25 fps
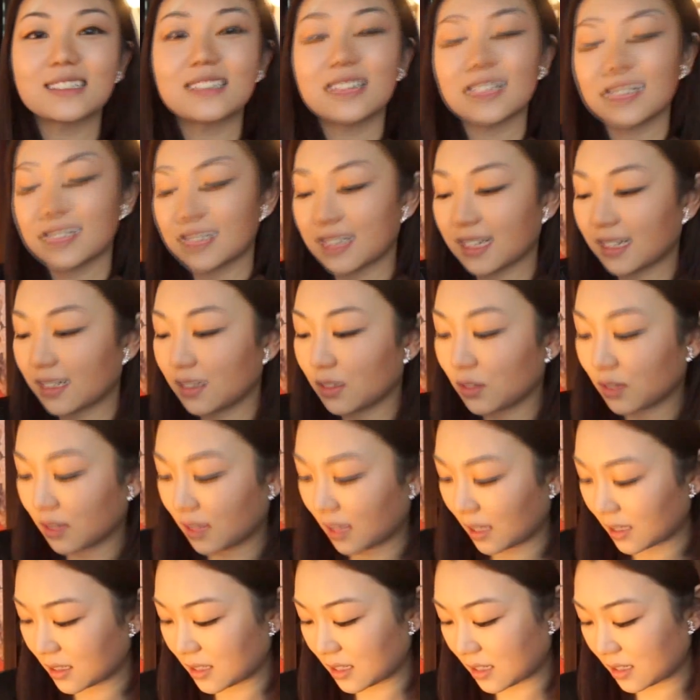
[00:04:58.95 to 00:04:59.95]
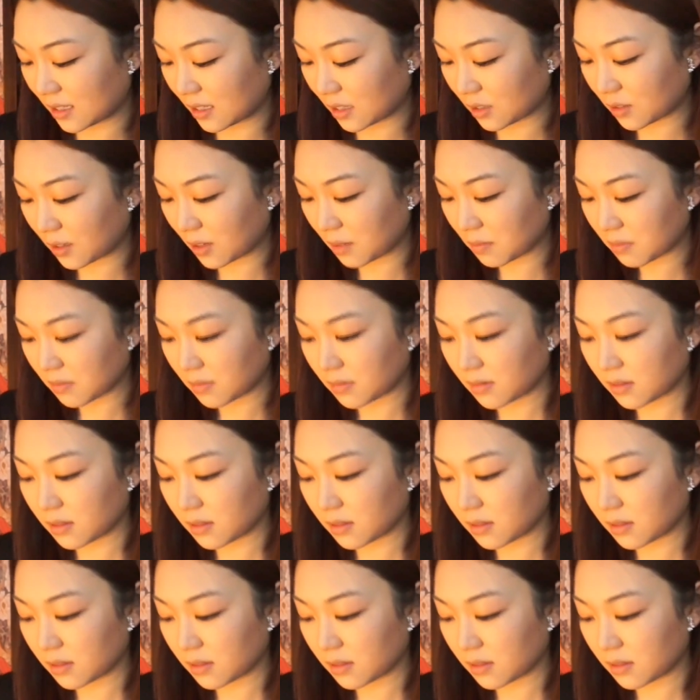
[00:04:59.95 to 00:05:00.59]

Let's take a look at that CC cream.